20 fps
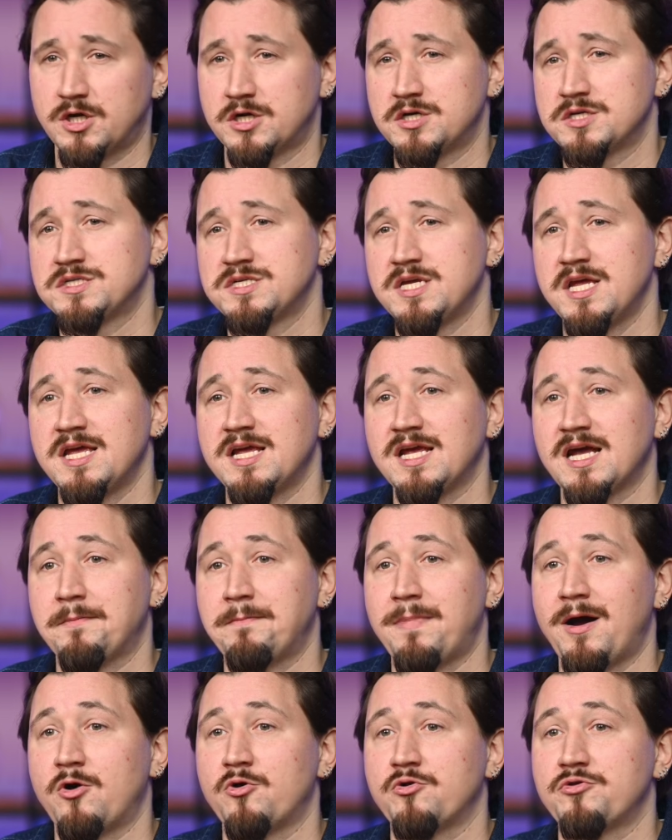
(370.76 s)
are saying
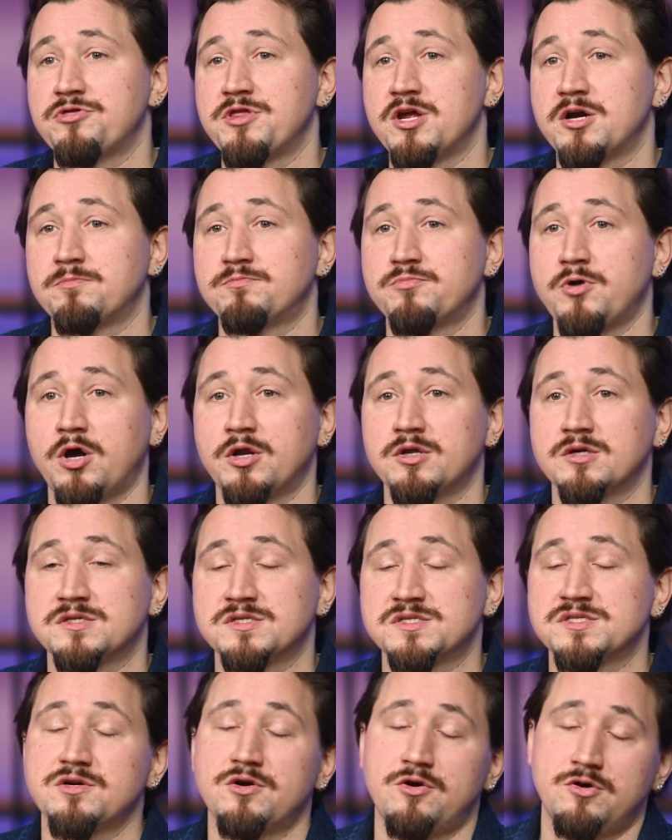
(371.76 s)
about their
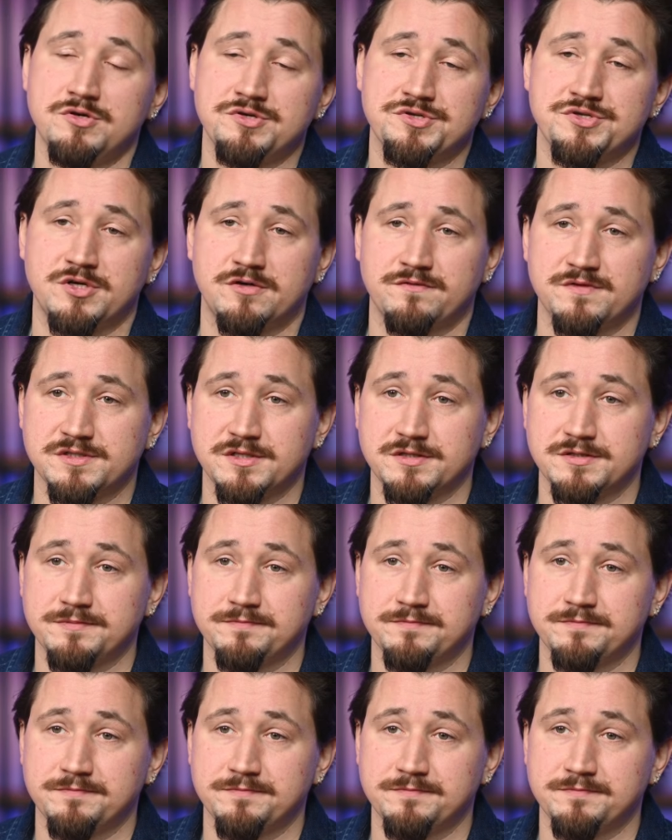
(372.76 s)
products or services.